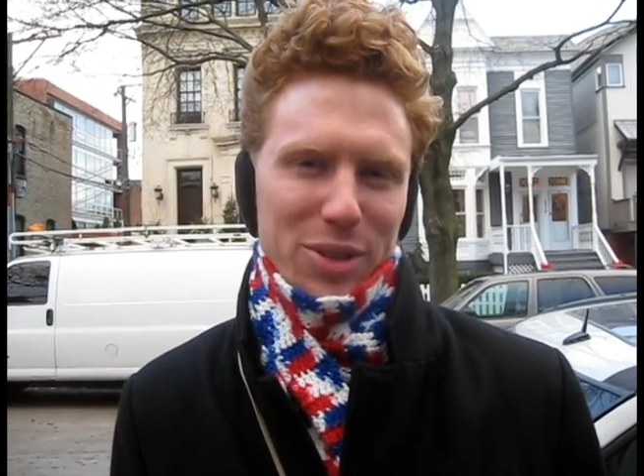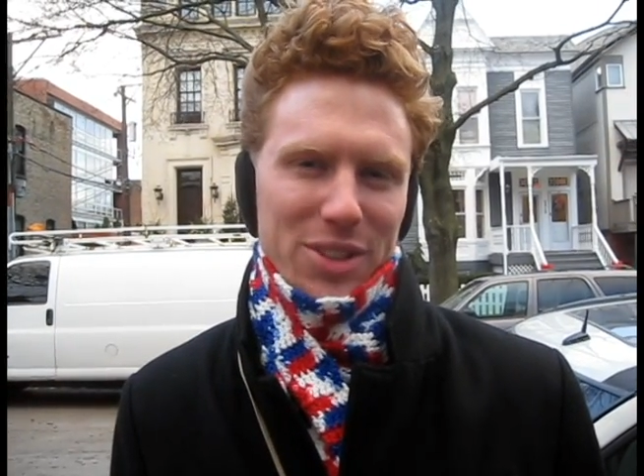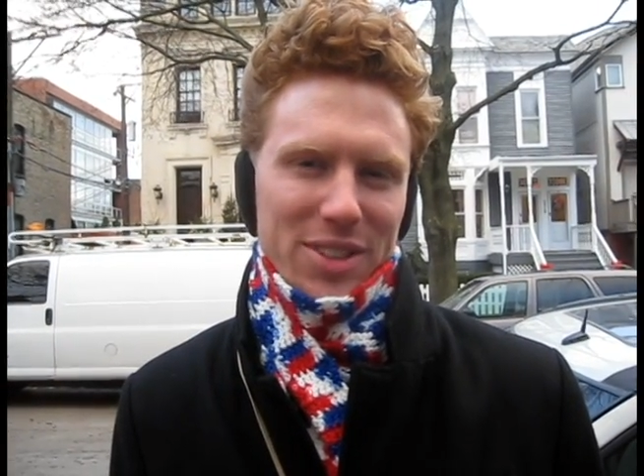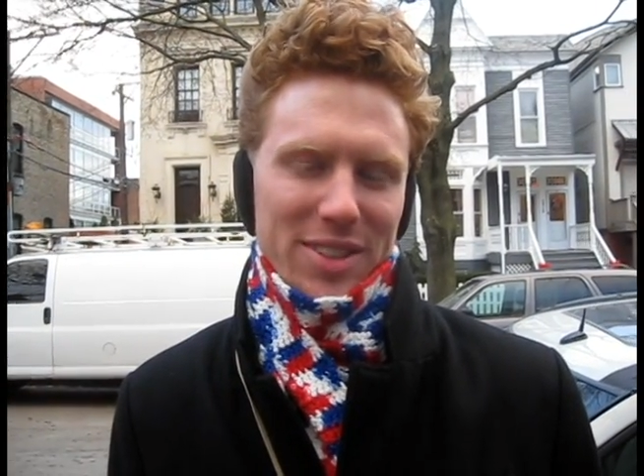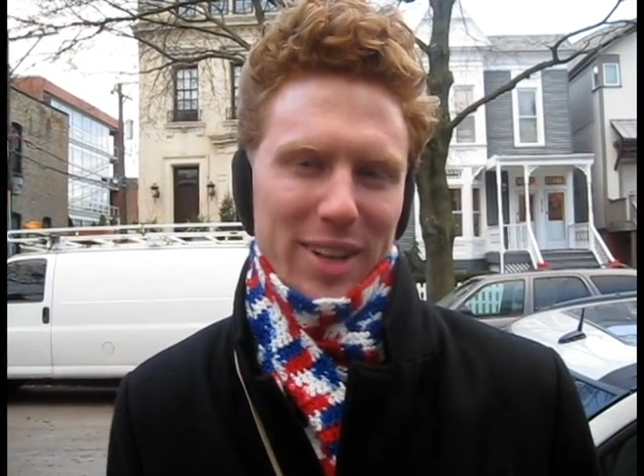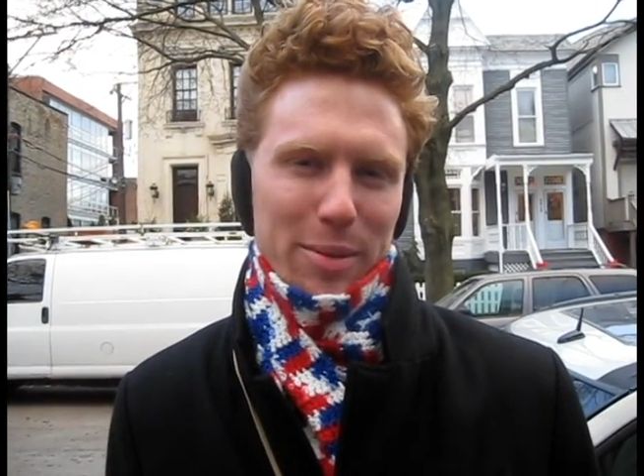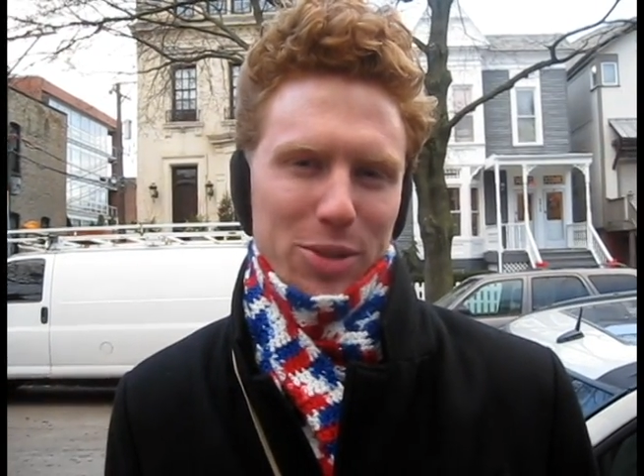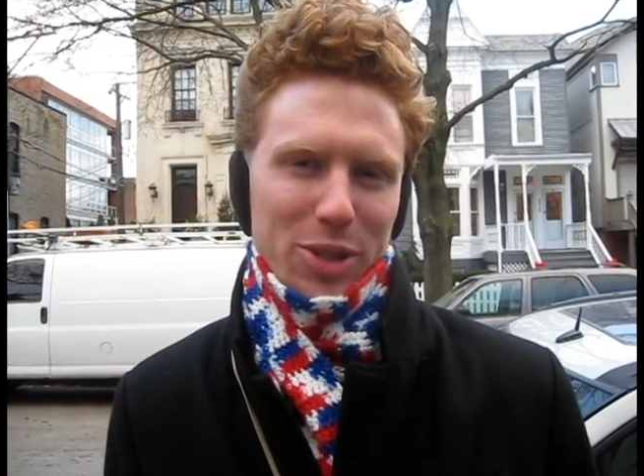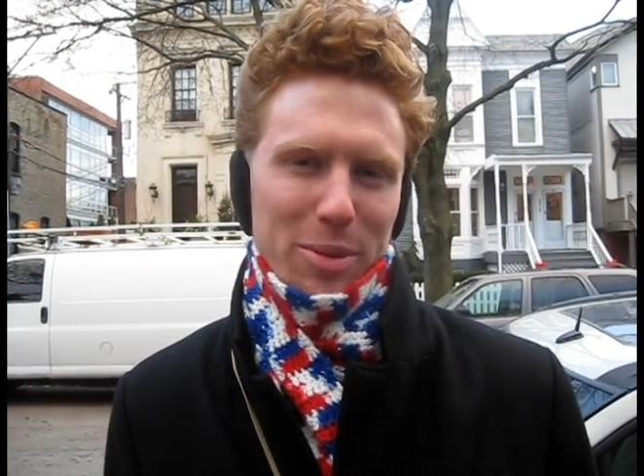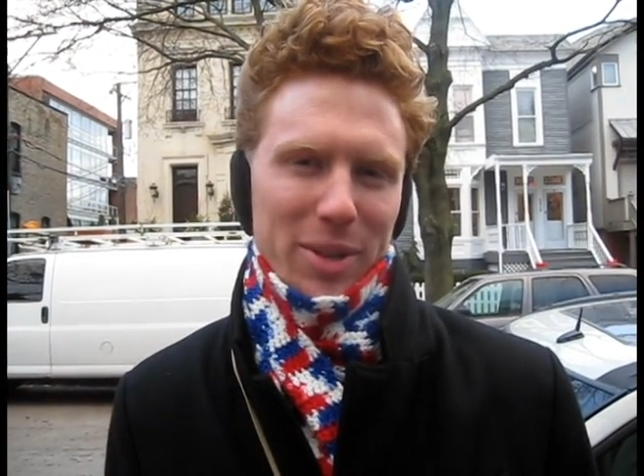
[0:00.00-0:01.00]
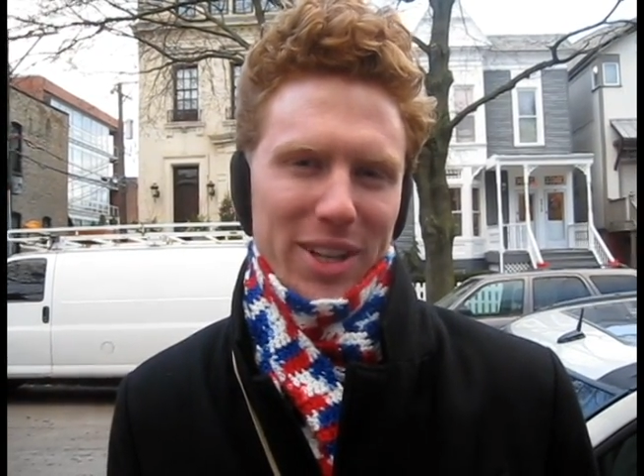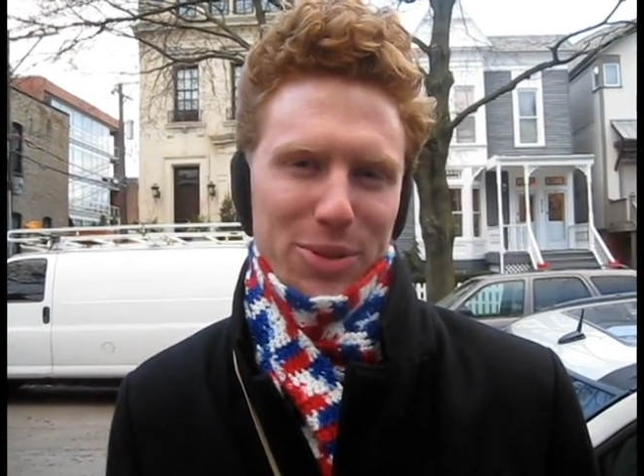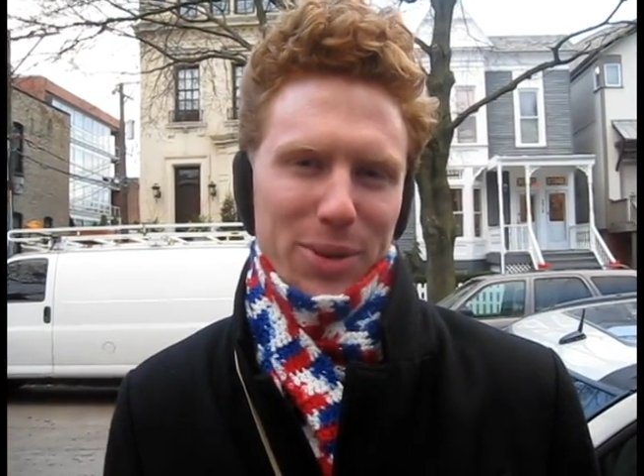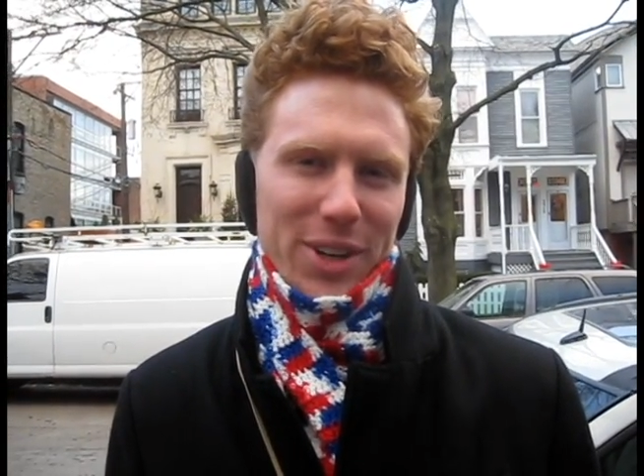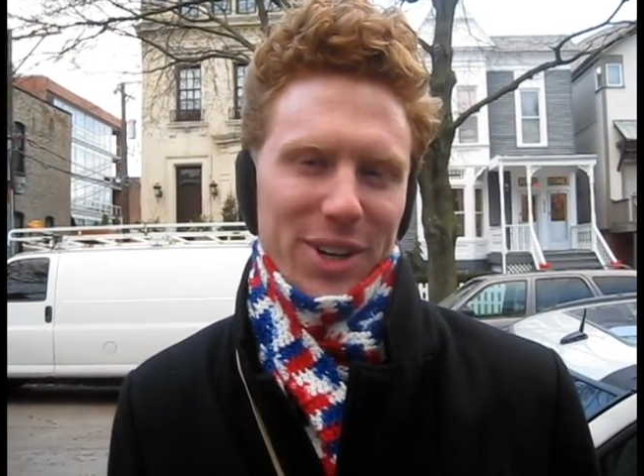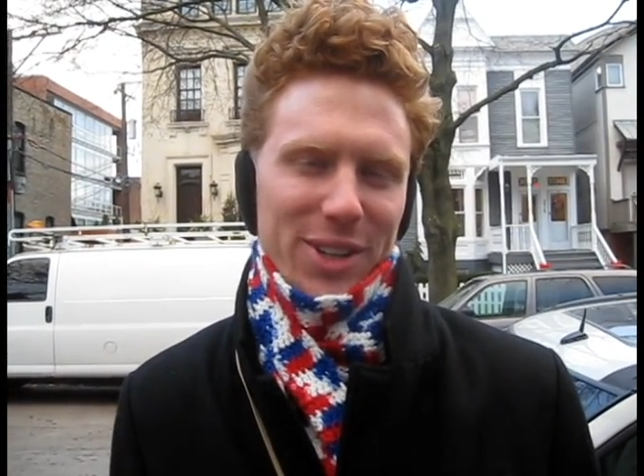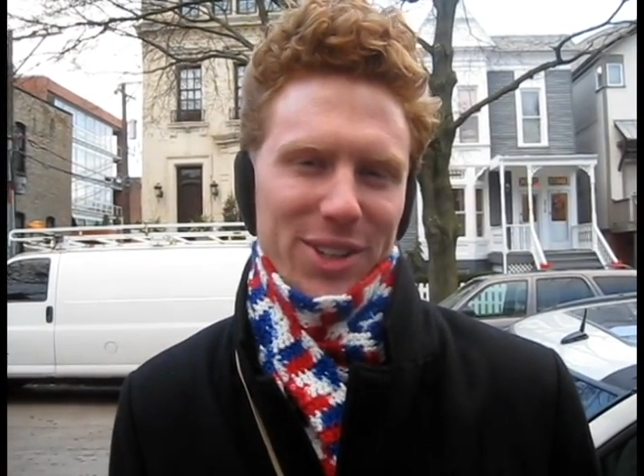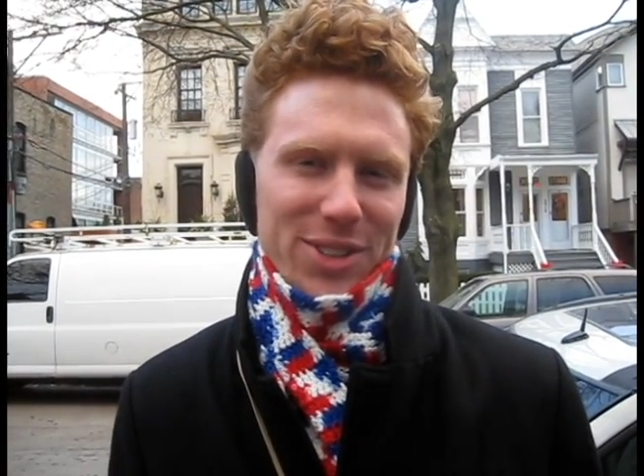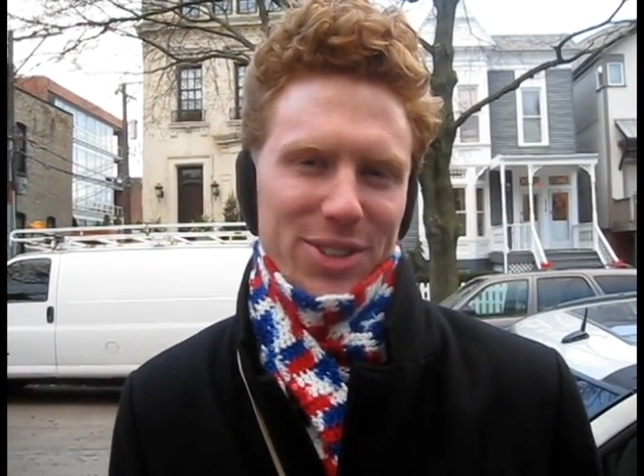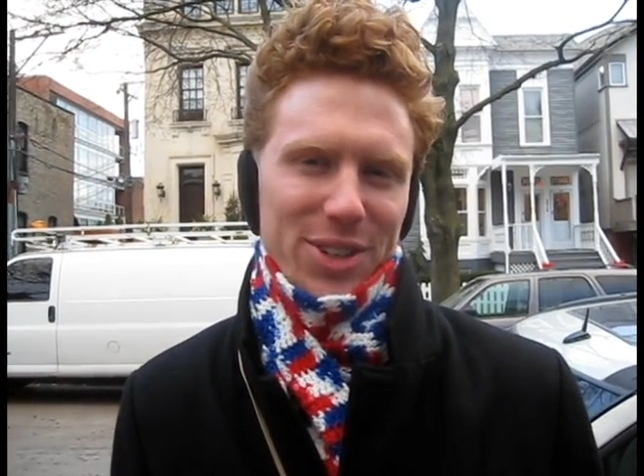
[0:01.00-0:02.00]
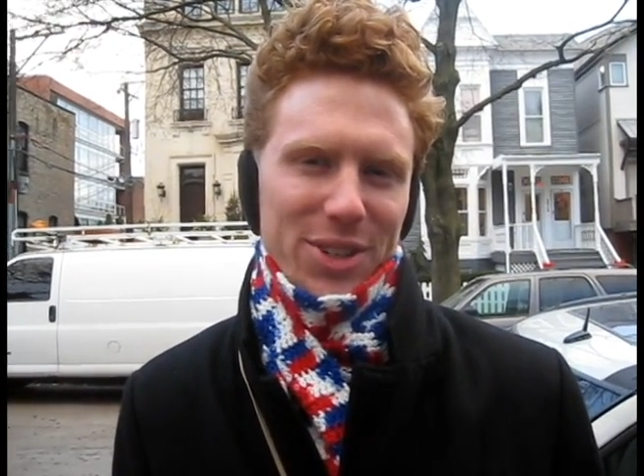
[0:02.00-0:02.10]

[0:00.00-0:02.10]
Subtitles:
was discipleship, and that's what he called us to